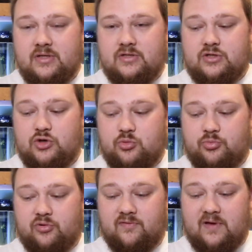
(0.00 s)
to
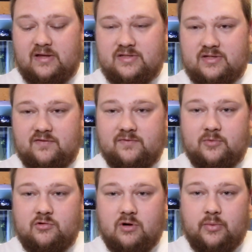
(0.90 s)
prevent stuff
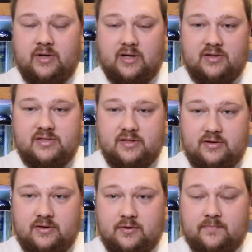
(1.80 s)
from growing on the
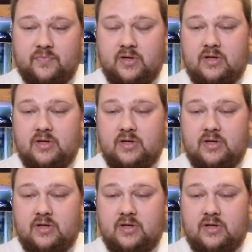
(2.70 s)
silicone.